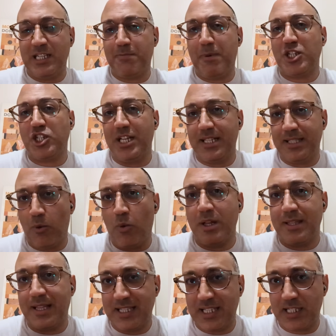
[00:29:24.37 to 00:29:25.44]
especially the
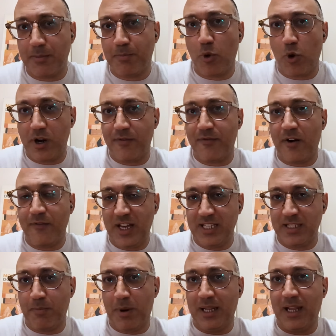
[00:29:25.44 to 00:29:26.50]
one that's supportive of
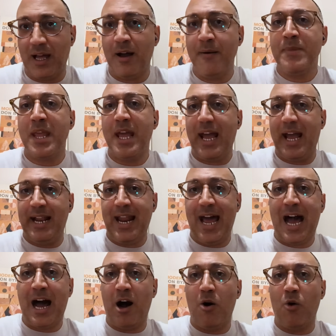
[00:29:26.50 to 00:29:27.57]
Hezbollah,
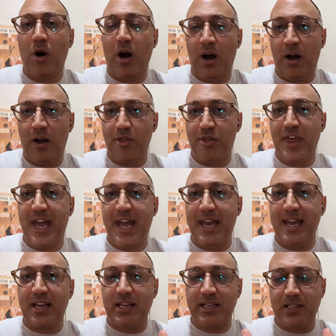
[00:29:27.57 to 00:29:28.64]
and how
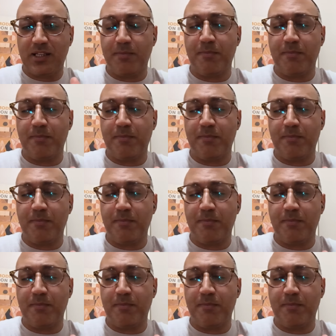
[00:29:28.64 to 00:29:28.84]
they